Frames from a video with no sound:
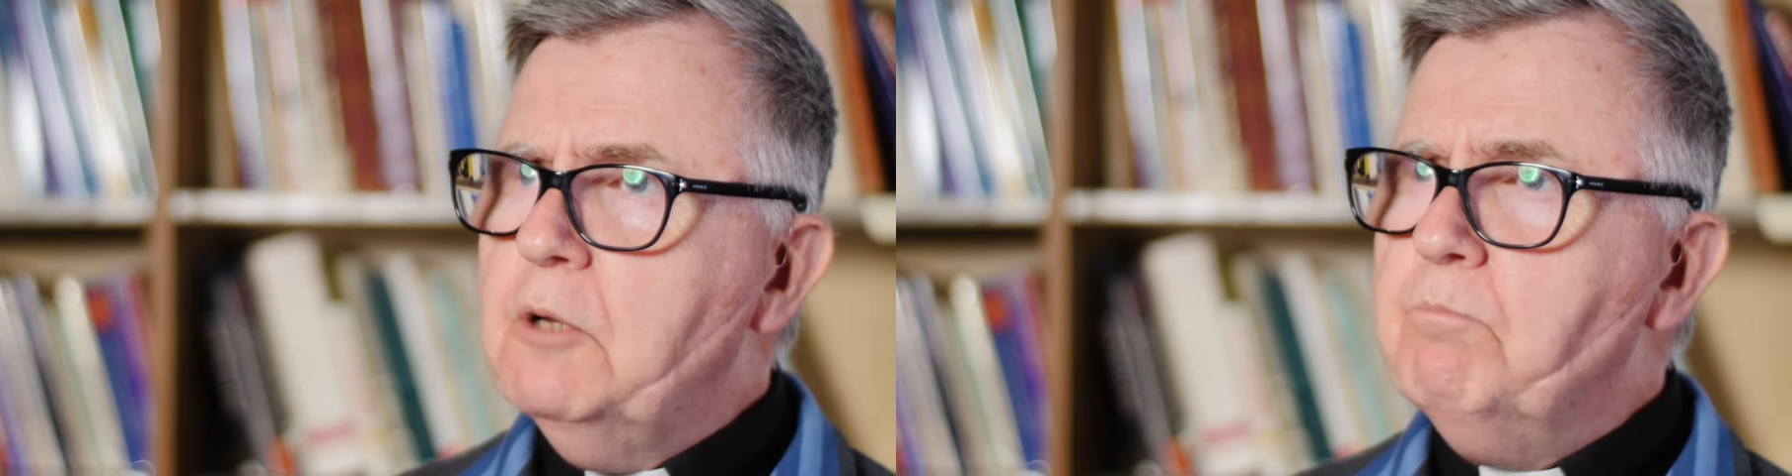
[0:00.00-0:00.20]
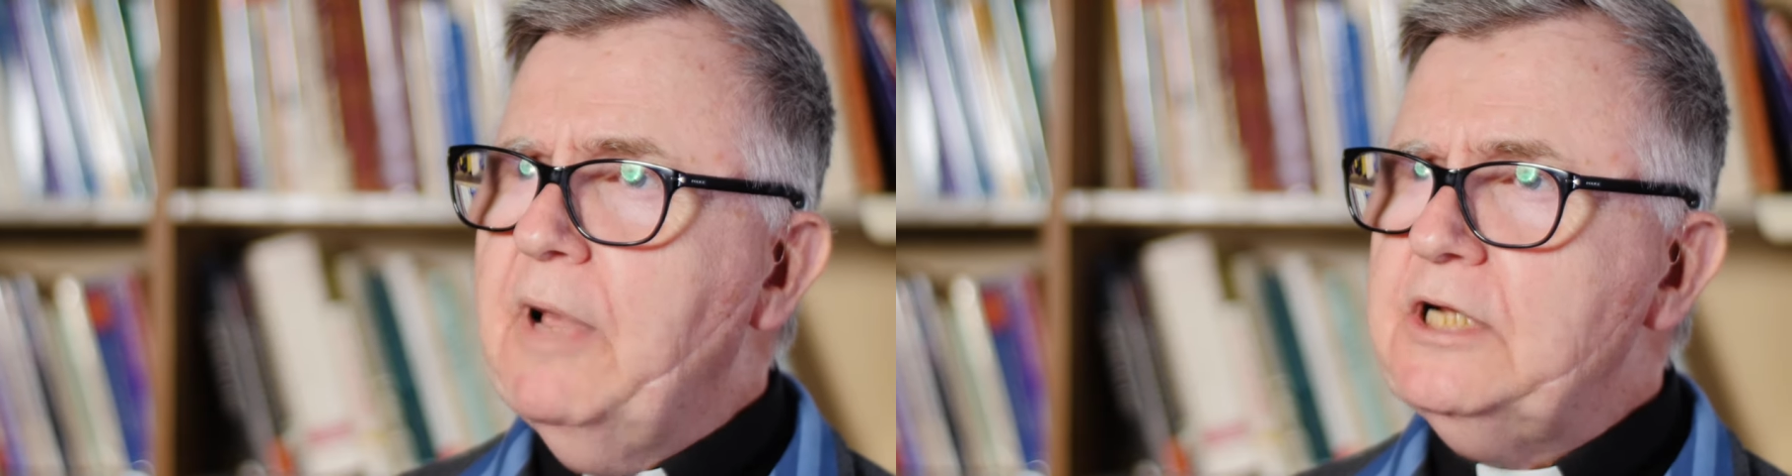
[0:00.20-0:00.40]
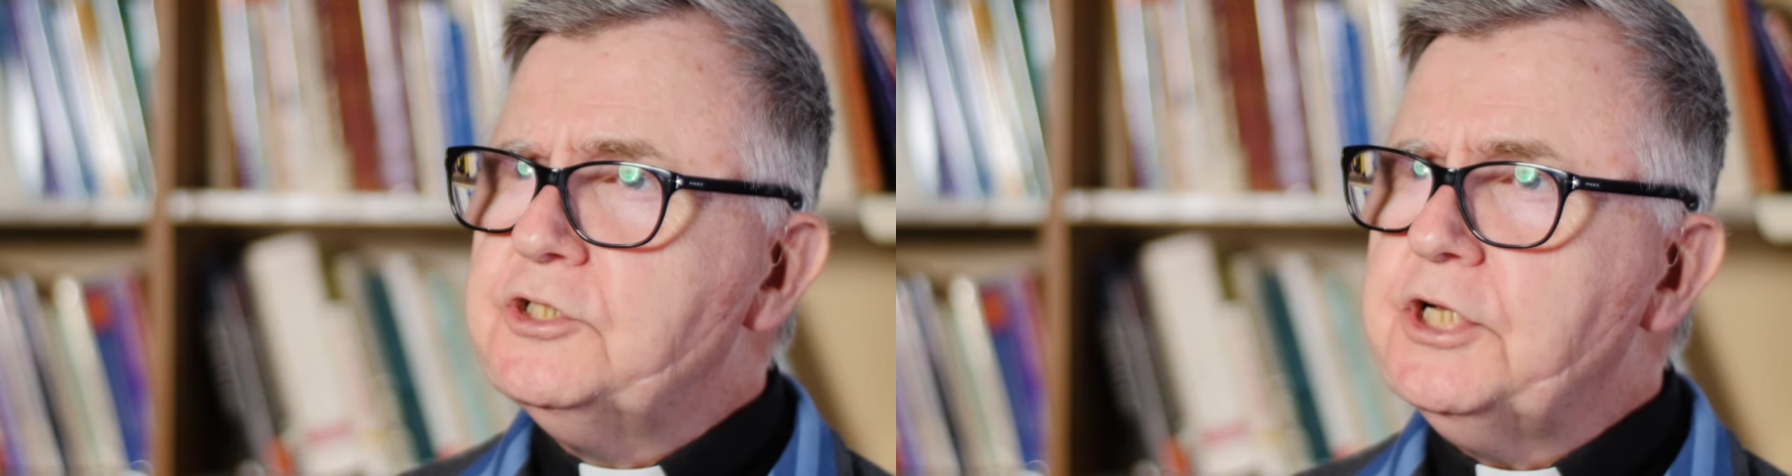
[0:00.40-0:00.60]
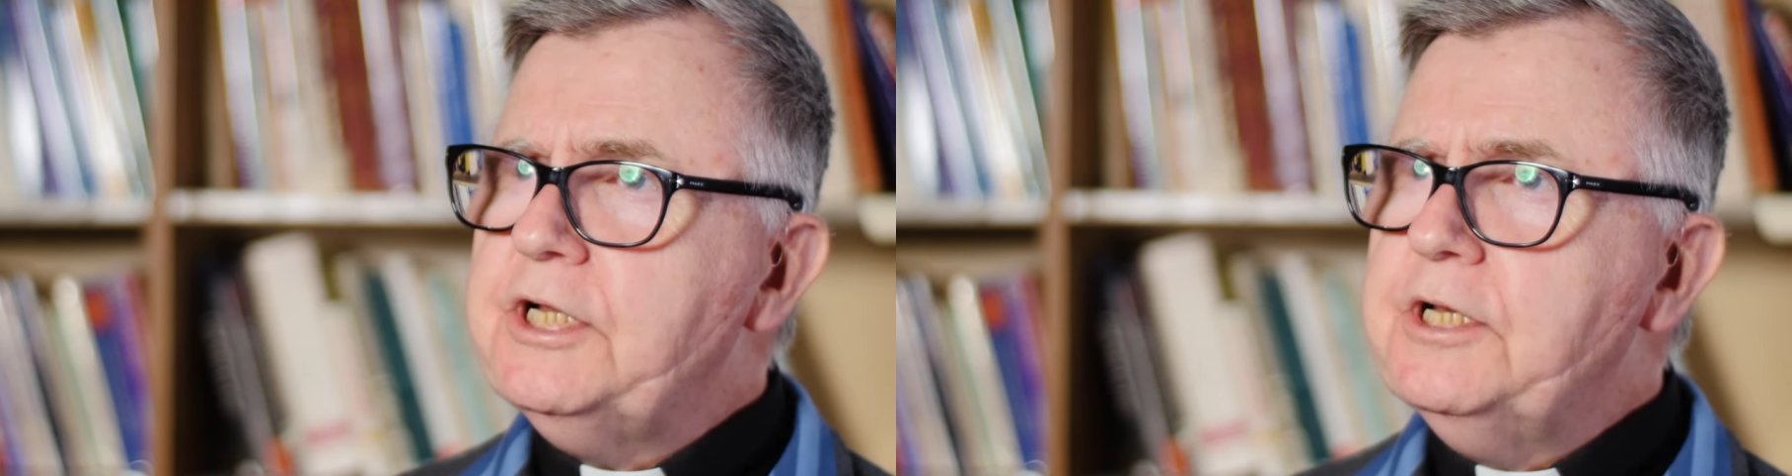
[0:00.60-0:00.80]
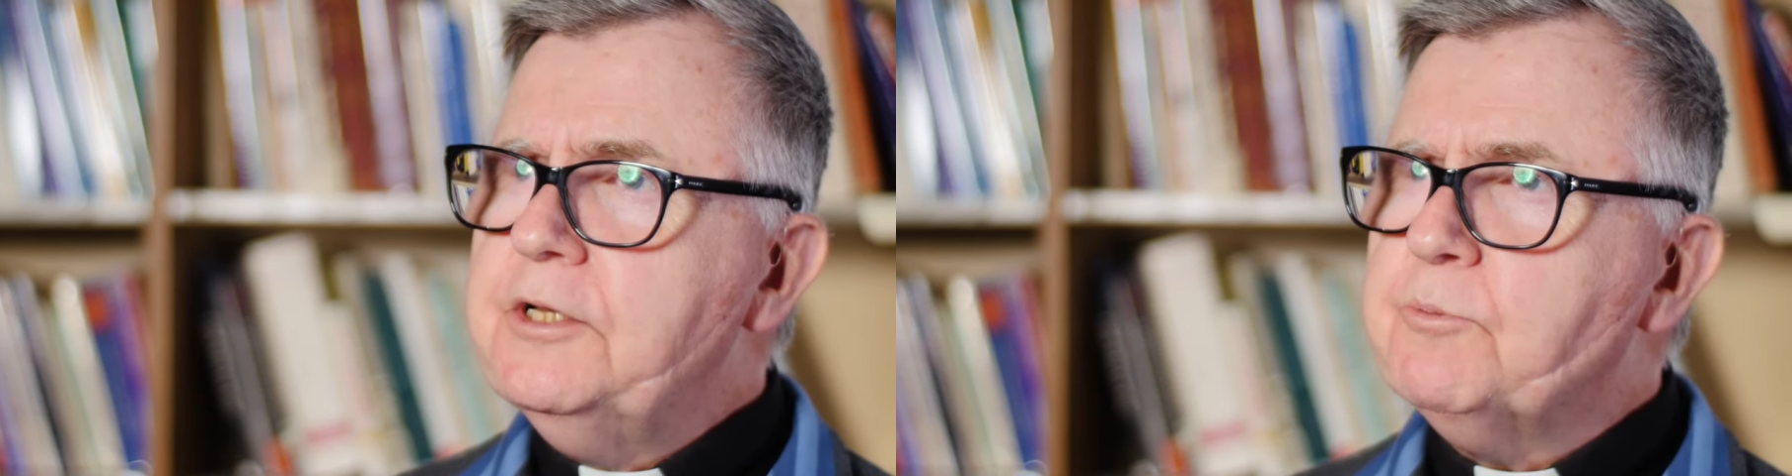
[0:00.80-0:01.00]

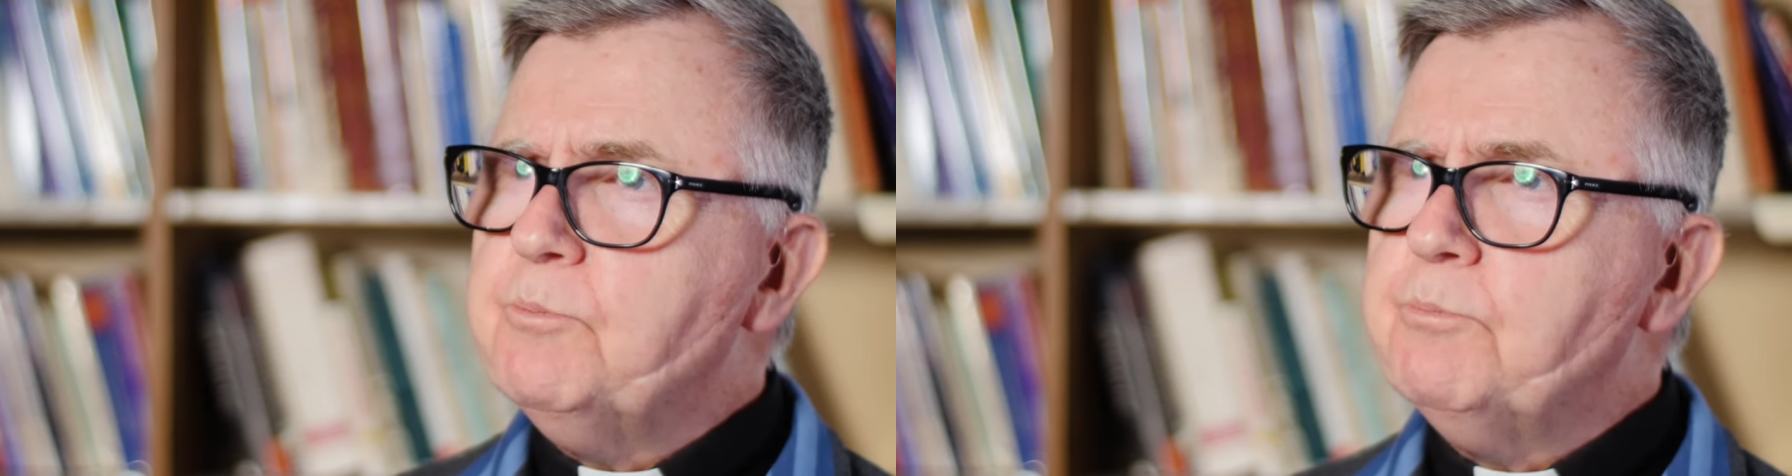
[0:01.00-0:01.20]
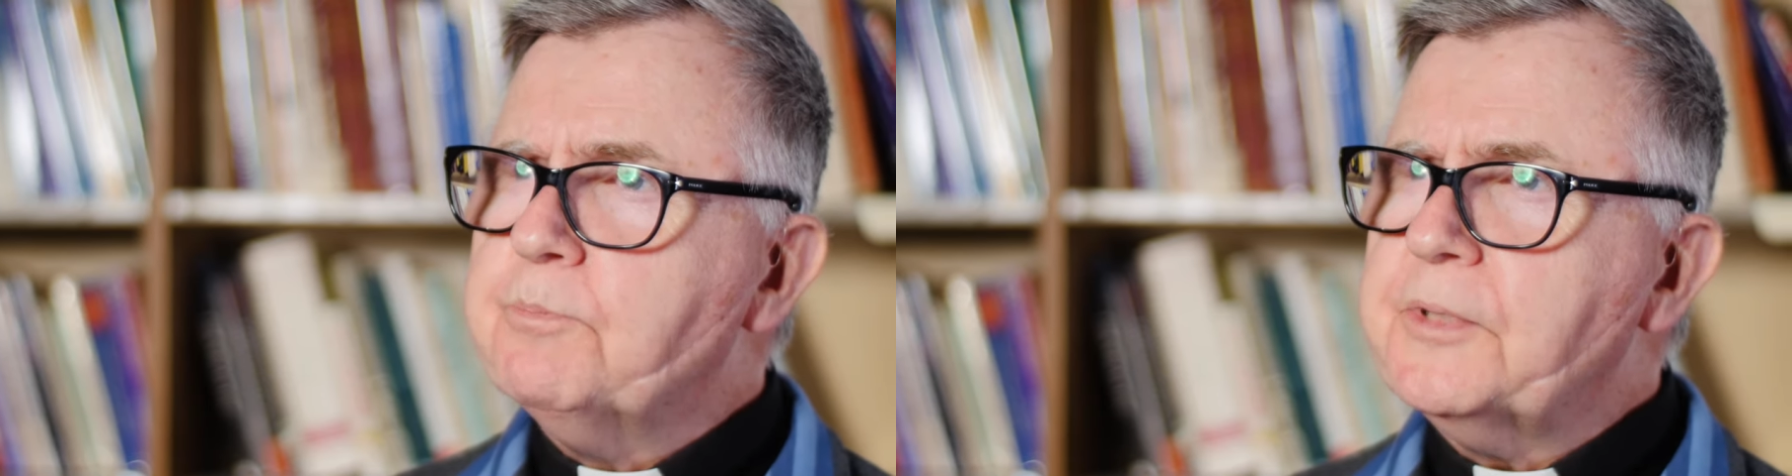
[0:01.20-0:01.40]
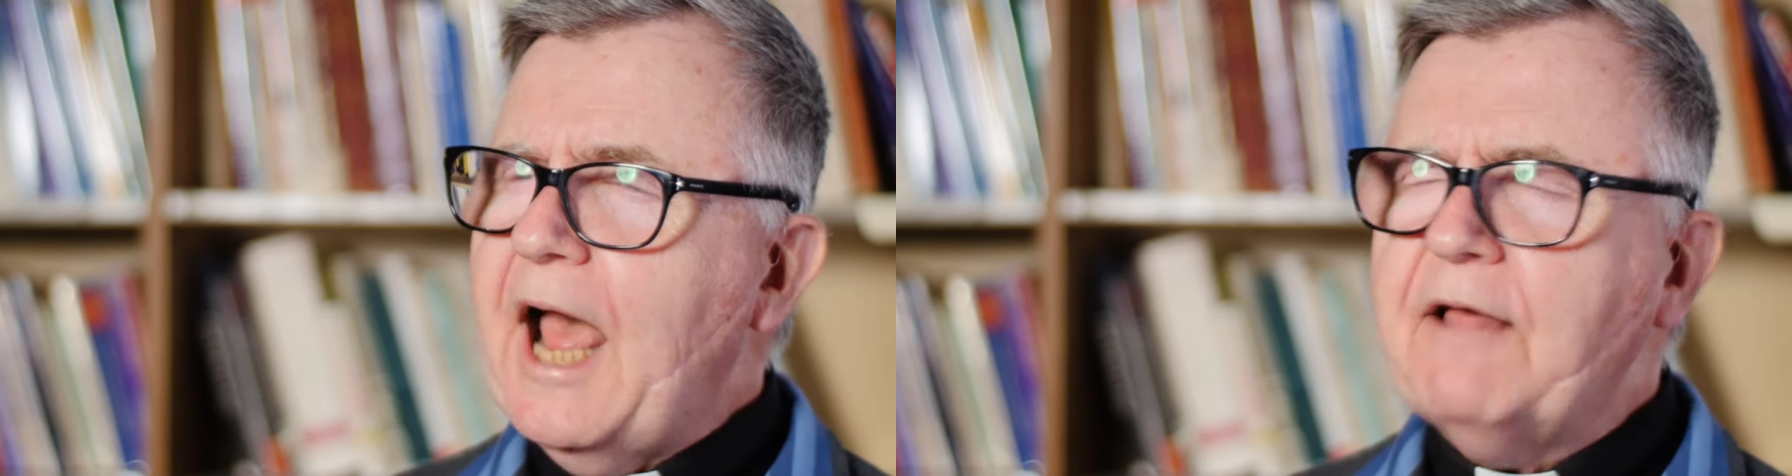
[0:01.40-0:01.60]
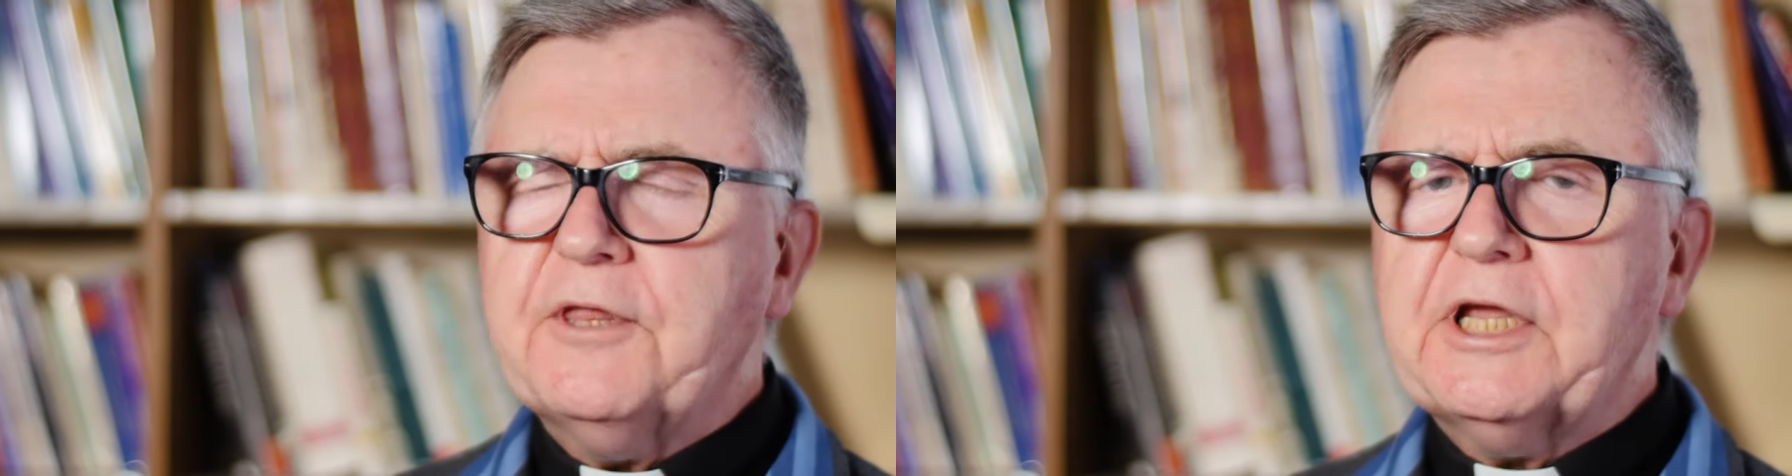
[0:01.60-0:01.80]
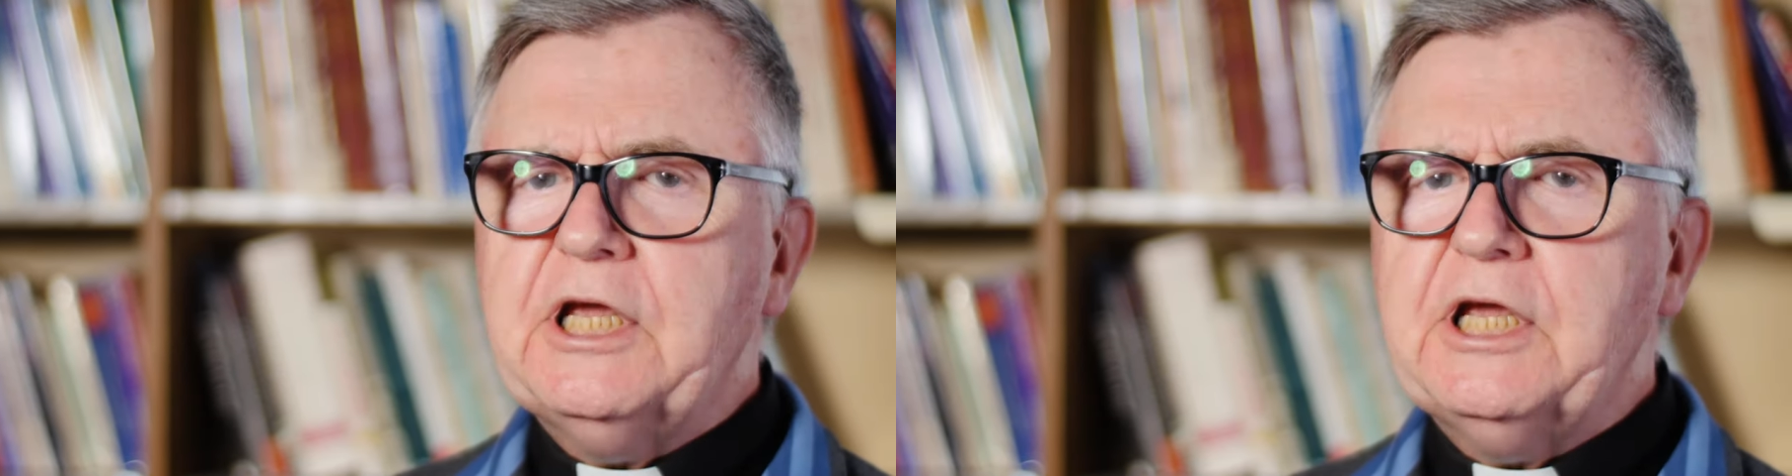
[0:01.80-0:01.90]
mentioned Catholic